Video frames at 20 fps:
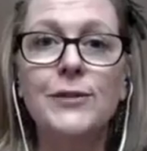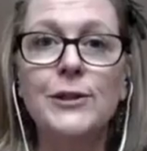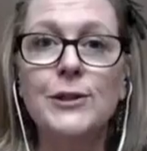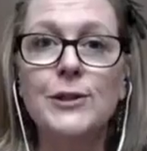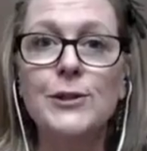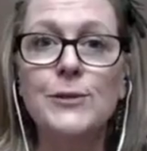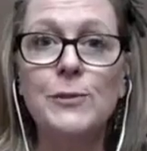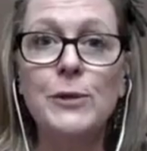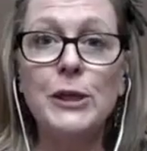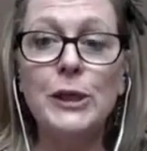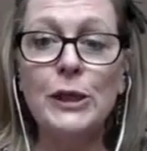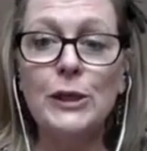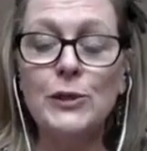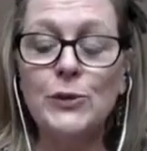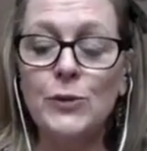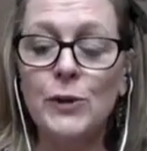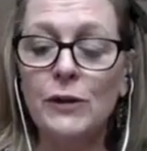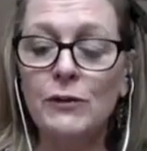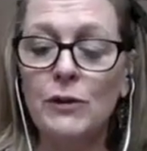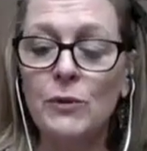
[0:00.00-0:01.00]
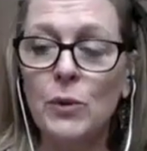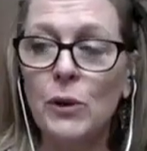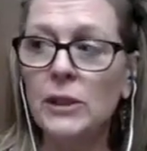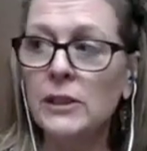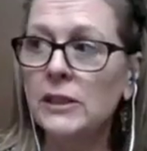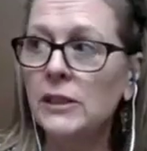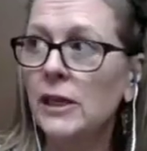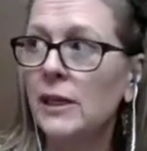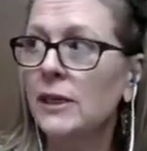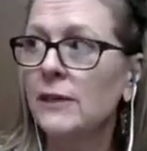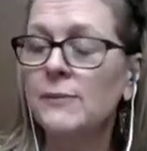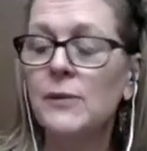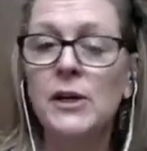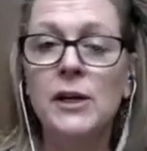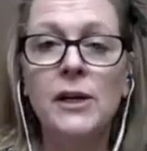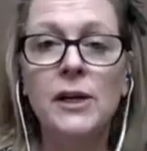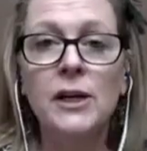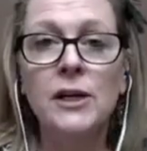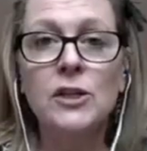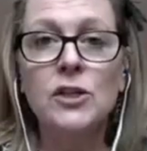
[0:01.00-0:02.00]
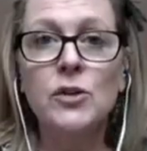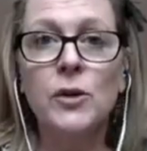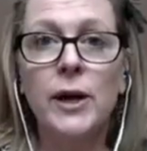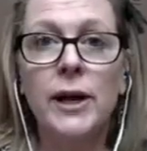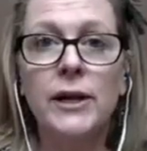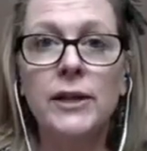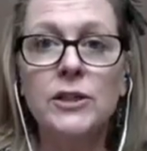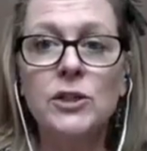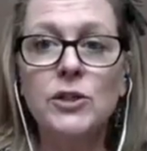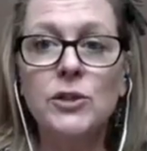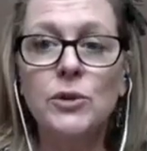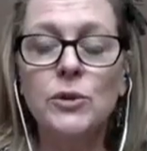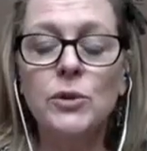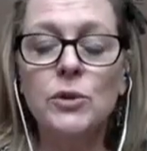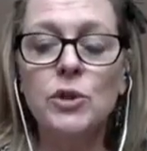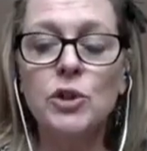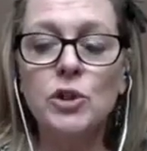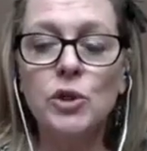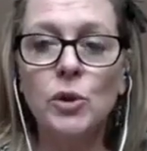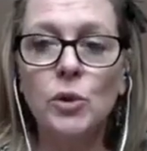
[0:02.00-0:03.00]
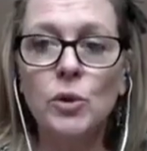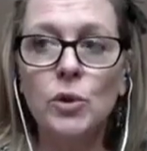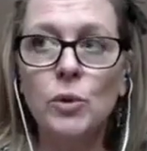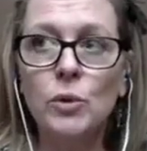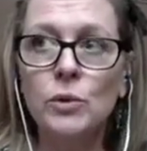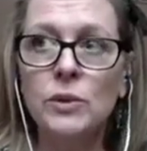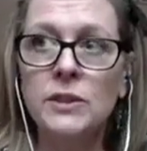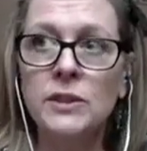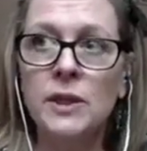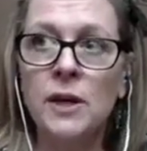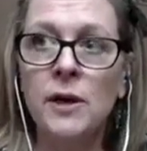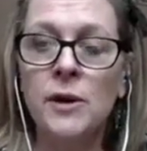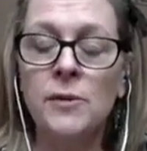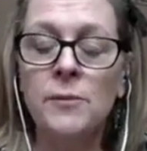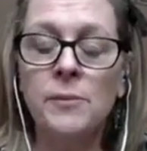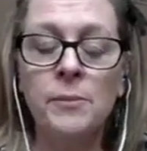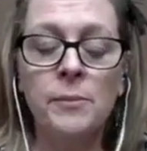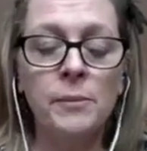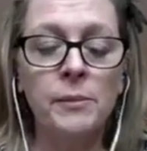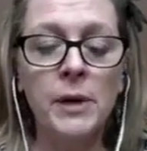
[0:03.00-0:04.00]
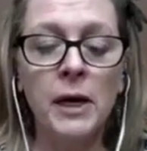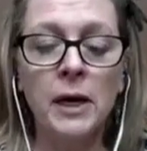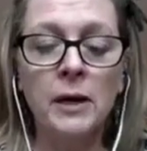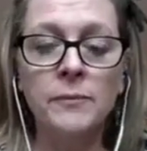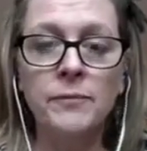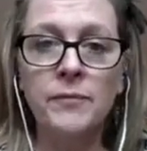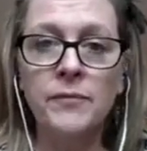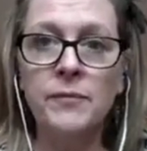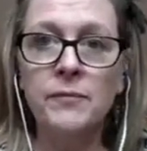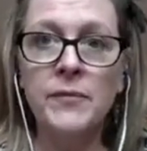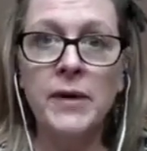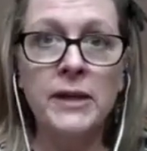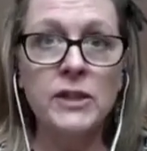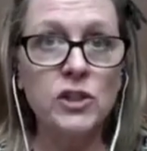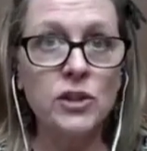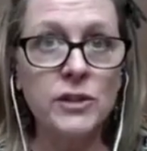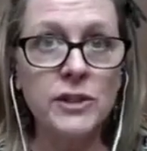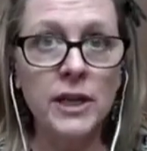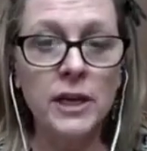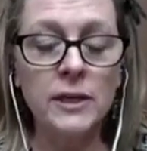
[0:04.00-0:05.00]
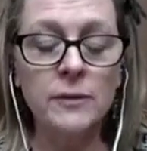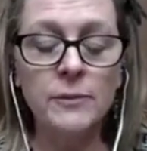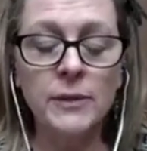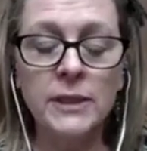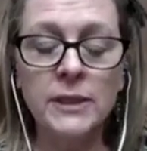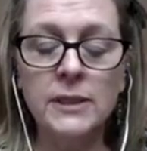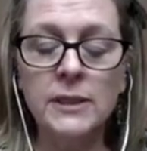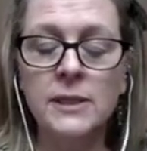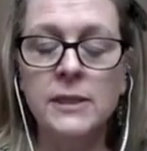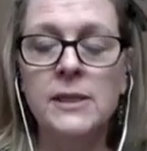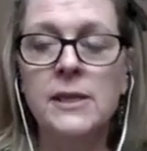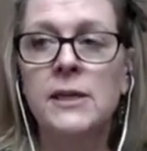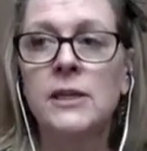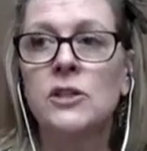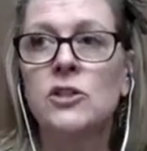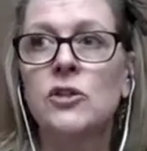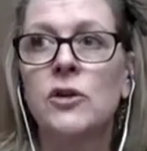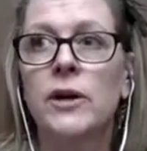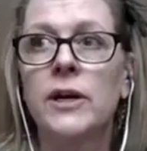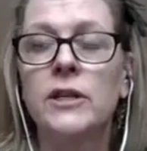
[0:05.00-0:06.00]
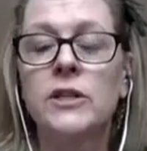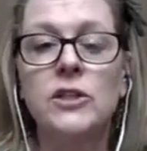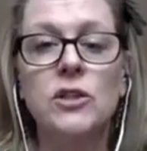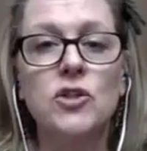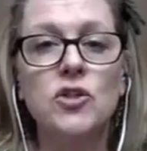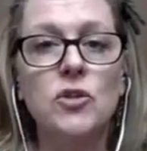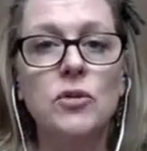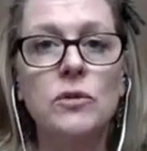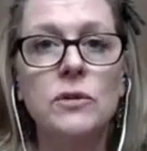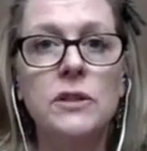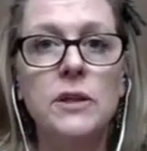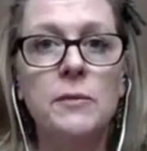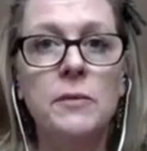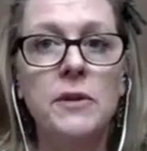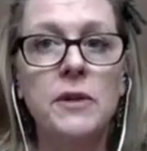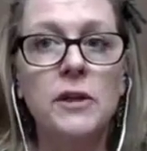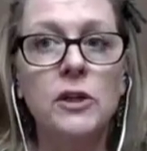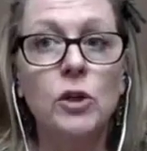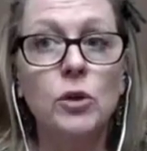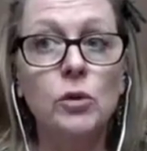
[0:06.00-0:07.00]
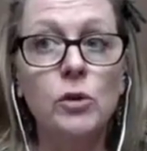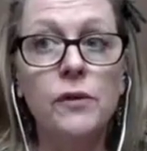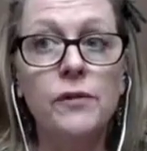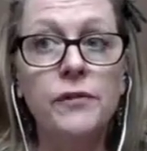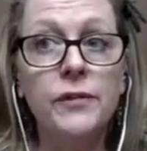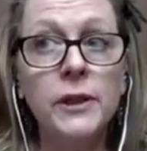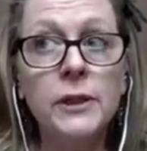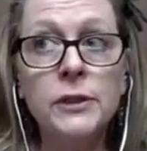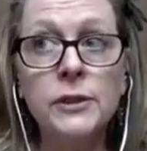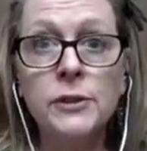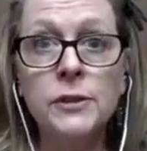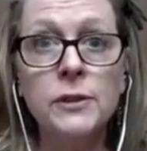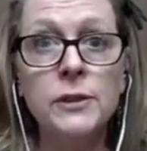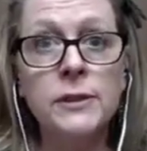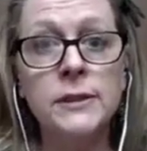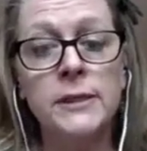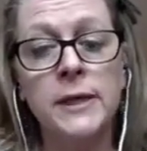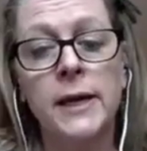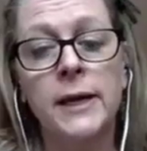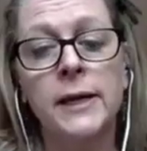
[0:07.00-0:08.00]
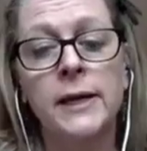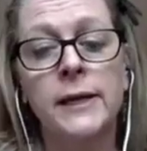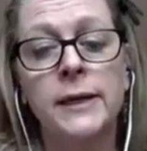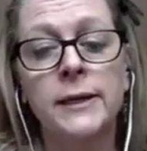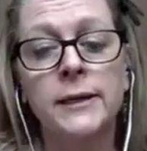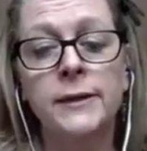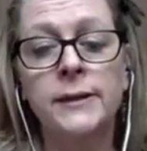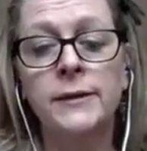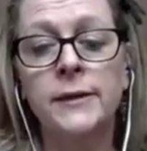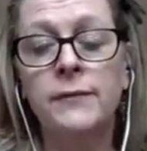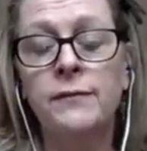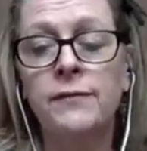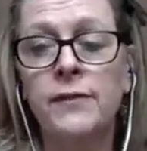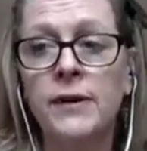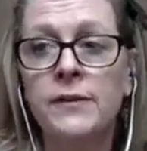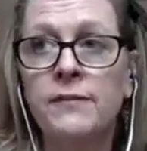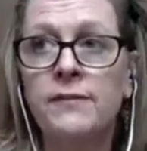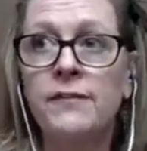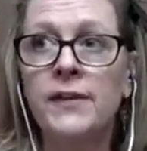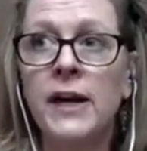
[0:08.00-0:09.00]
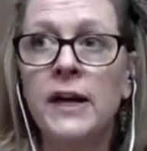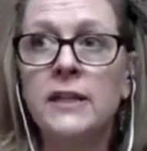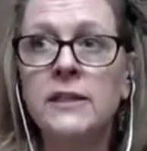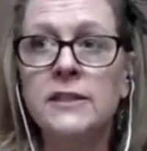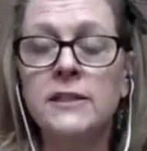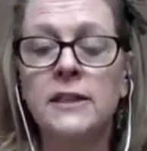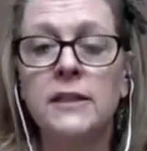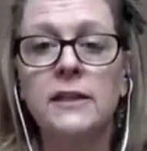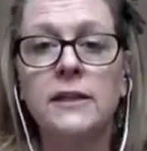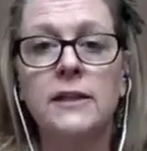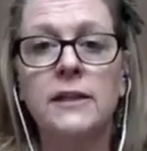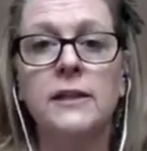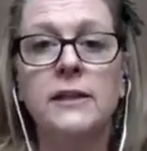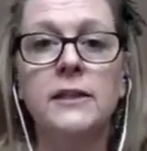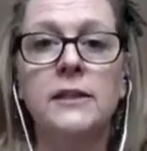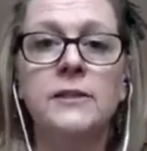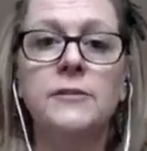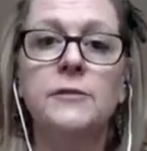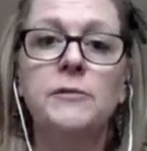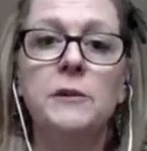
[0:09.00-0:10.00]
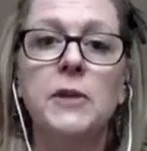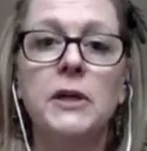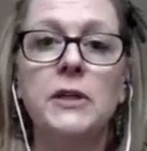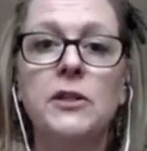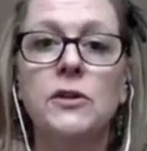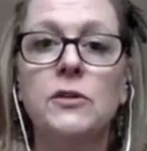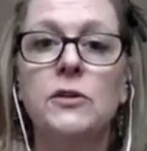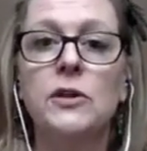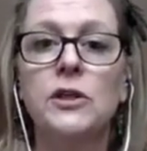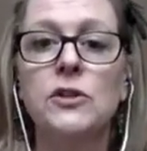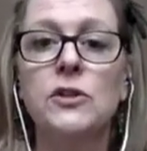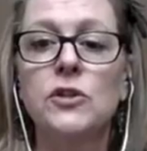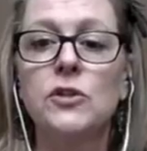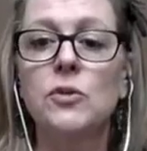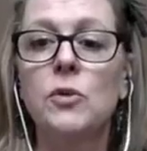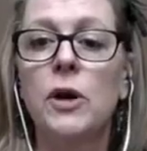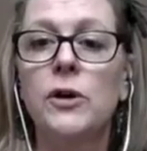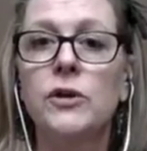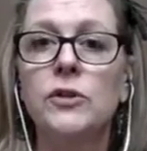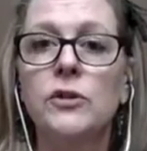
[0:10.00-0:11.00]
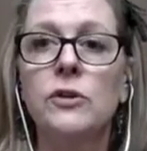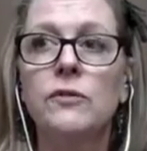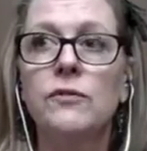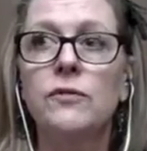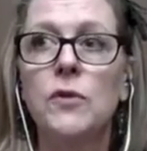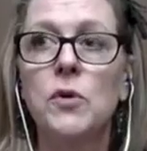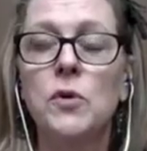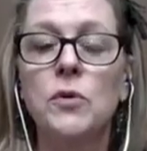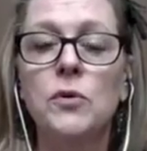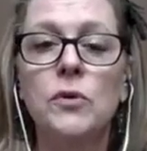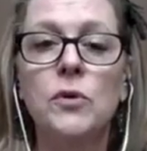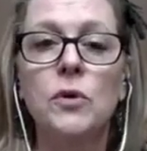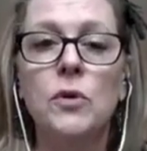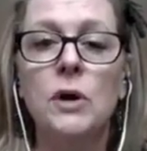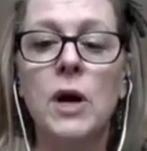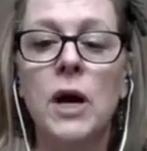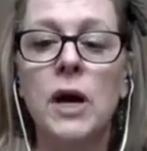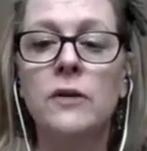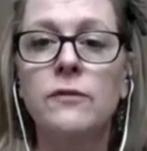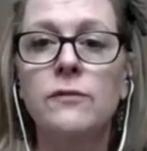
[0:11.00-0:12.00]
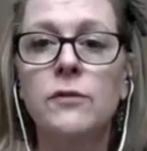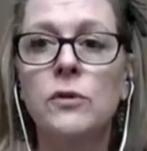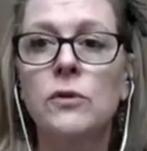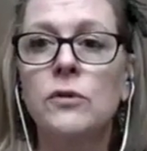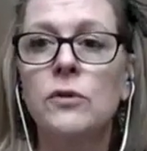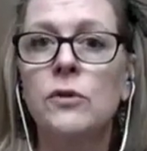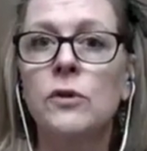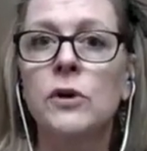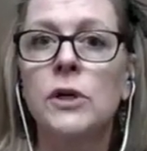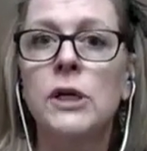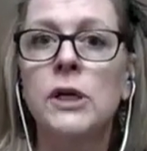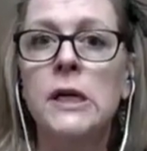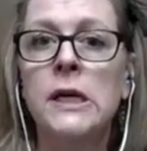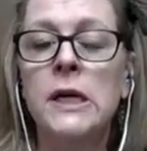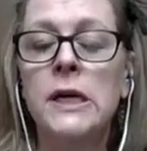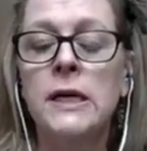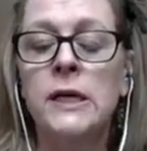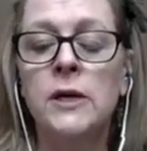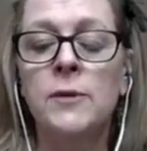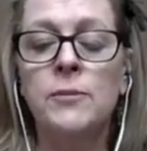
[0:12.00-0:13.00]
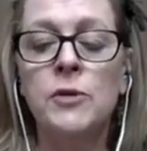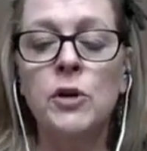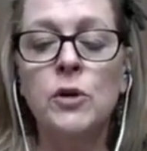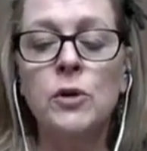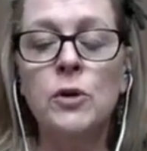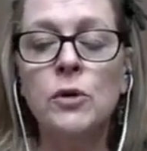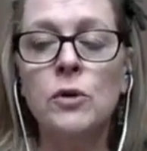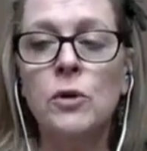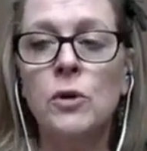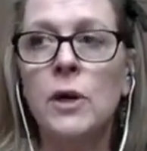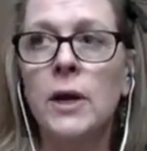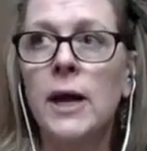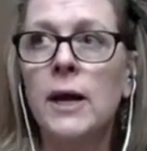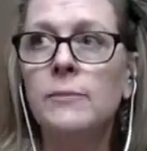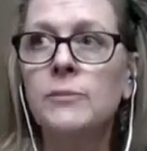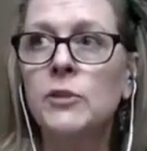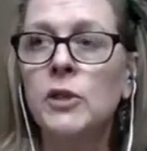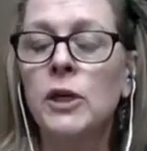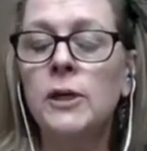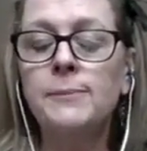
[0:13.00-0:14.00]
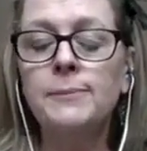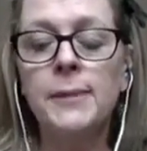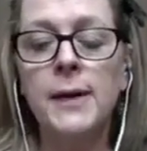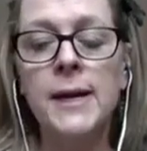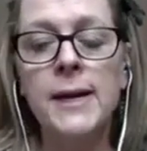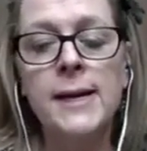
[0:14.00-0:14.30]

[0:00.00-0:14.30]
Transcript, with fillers: and speaking to everyone, um, trying to show some um, entertainment, trying to show some of the cool filters and fun facts that uh, that you can do on your phone or iPhone or computer or laptop.